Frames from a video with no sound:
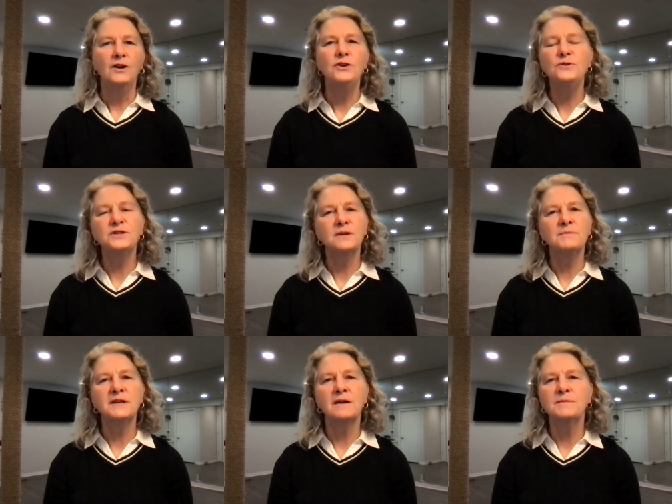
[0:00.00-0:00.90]
Are you
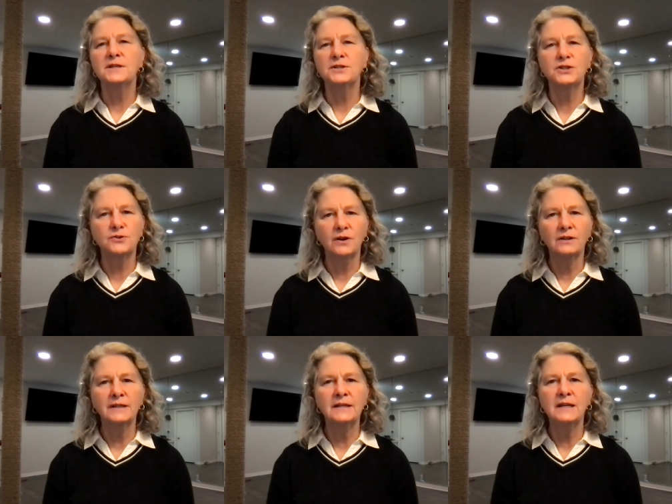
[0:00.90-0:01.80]
sometimes
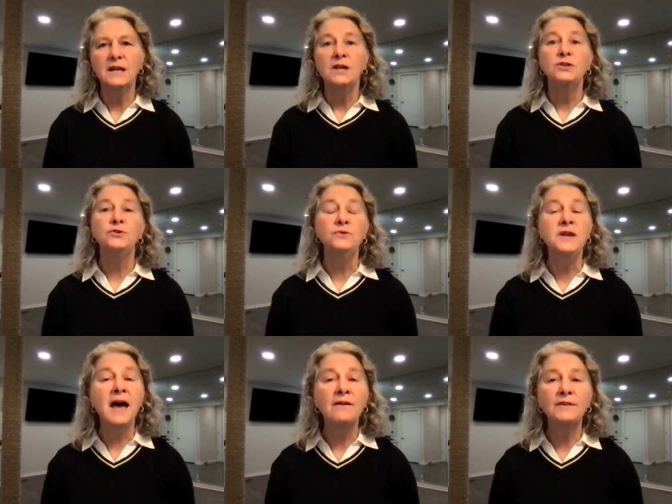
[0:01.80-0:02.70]
struggling to
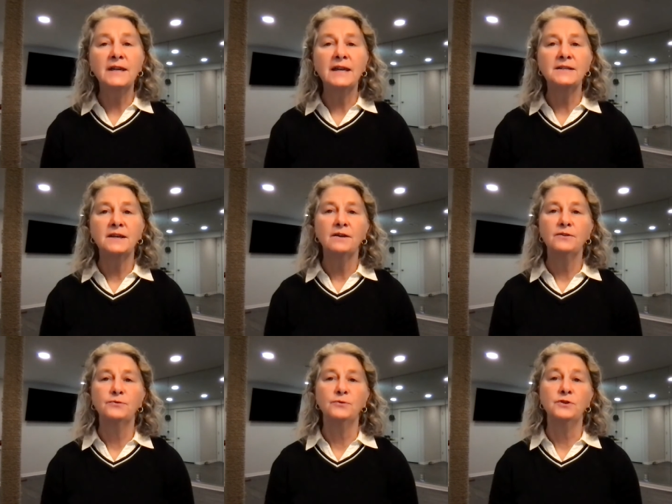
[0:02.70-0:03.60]
navigate
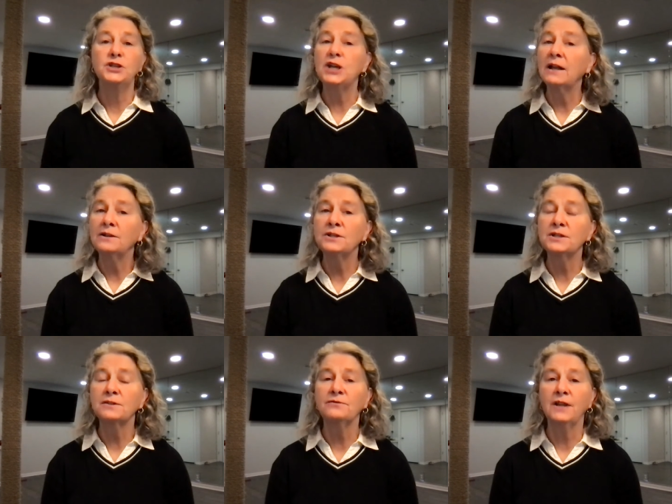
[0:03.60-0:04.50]
through the
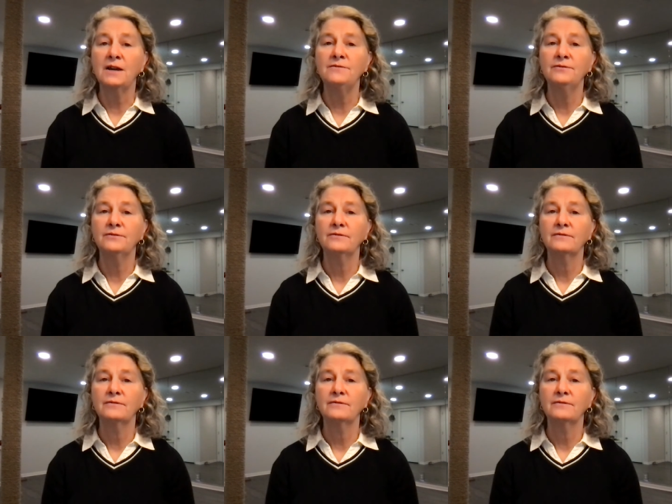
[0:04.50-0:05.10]
challenges of life?